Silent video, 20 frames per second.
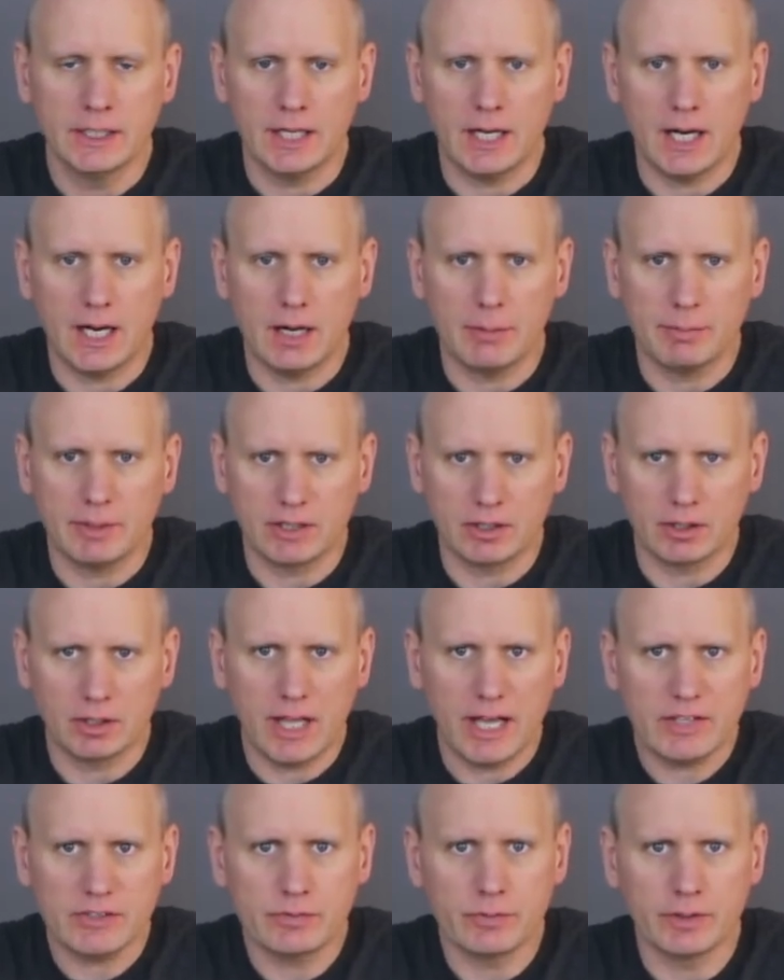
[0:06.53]
In our
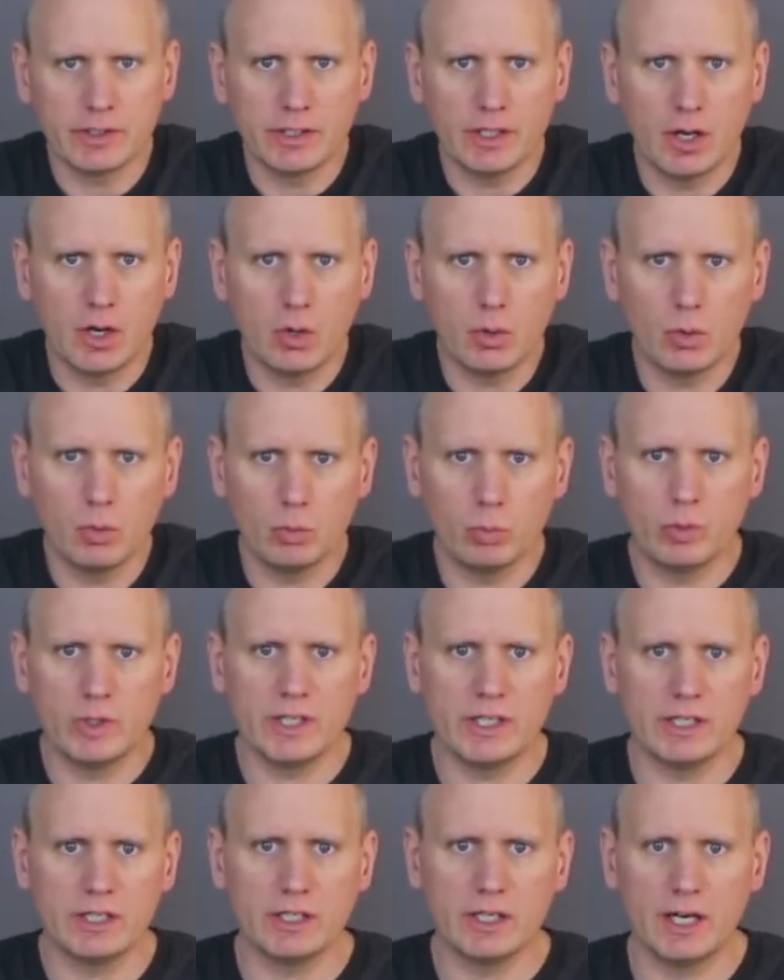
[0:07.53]
last video,
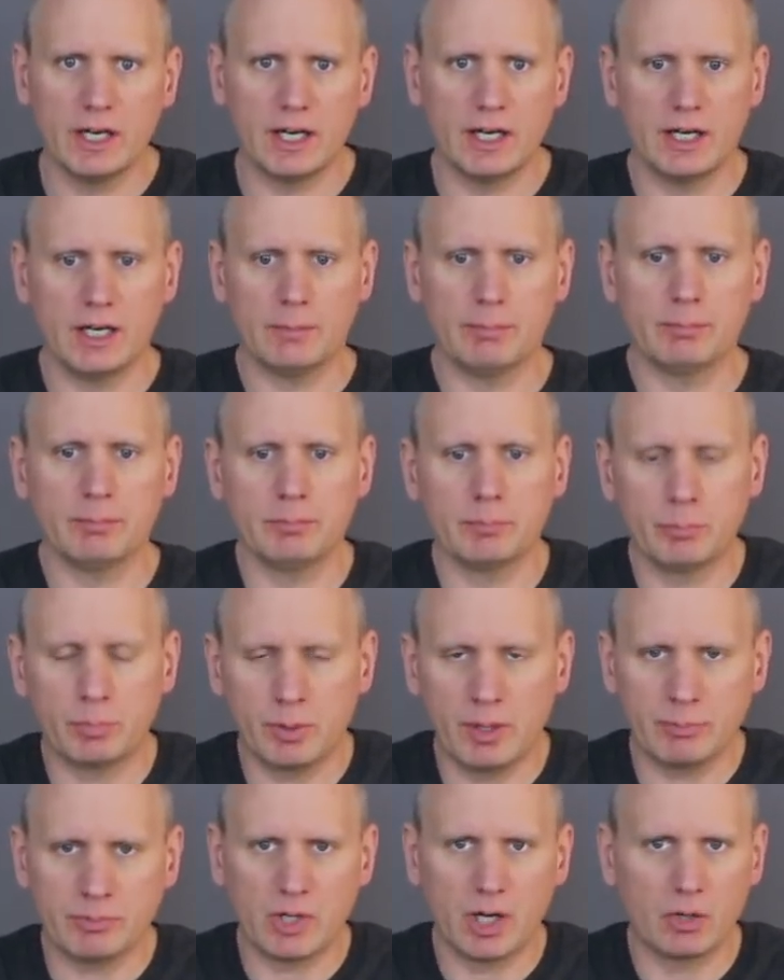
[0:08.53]
we
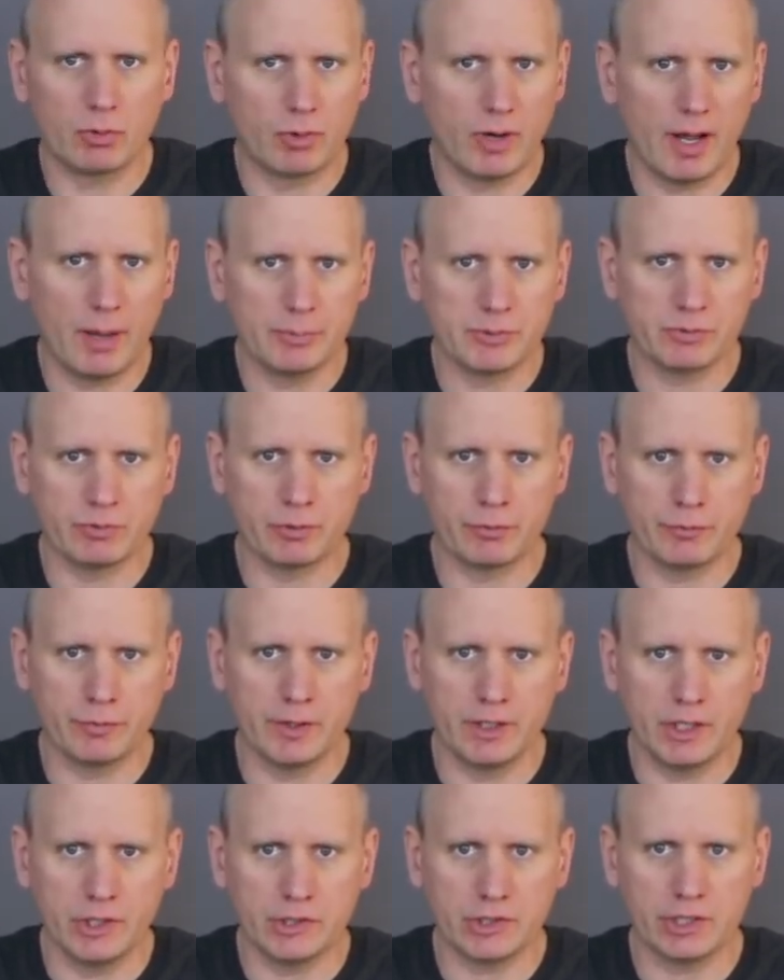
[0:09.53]
prepped our wraps for
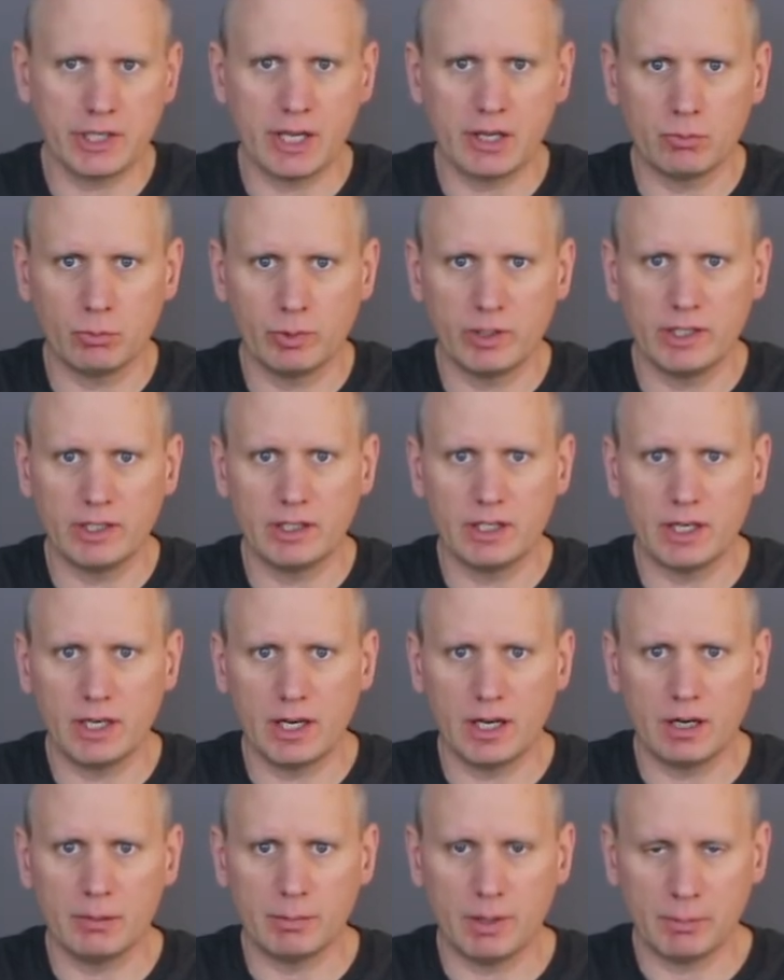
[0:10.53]
finish and we
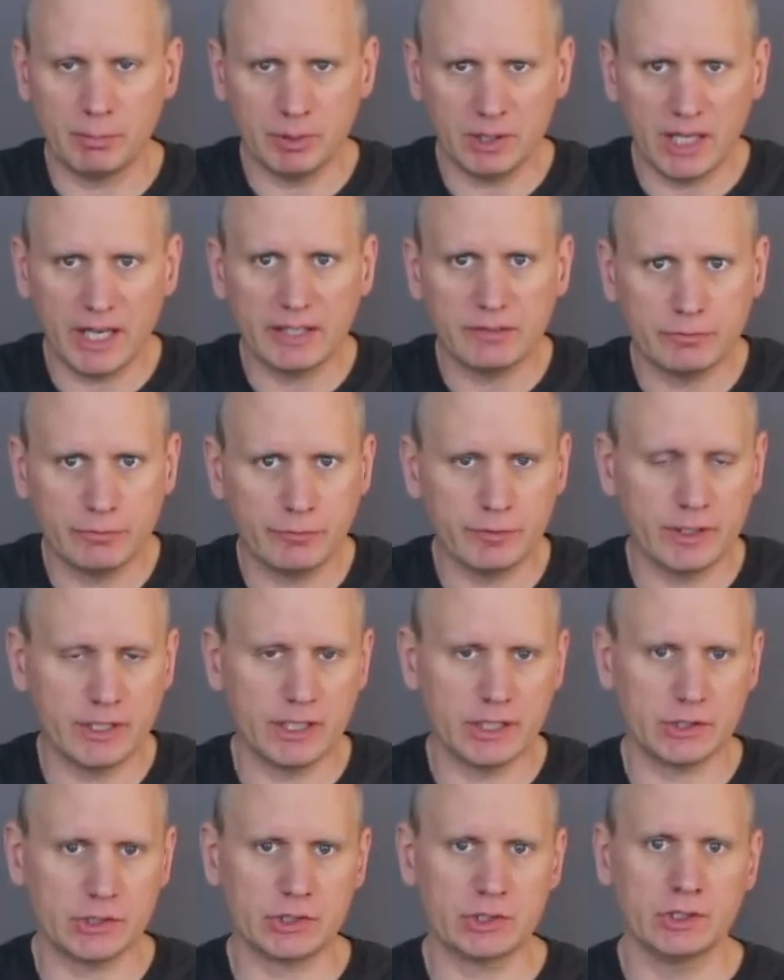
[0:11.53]
applied
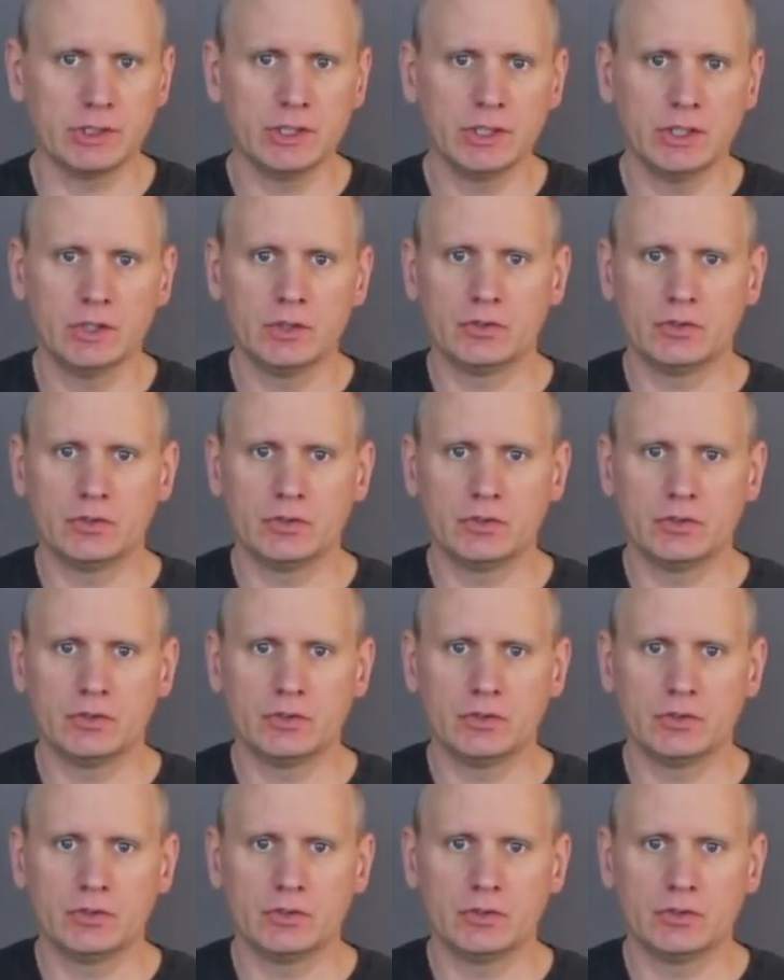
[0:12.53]
finish.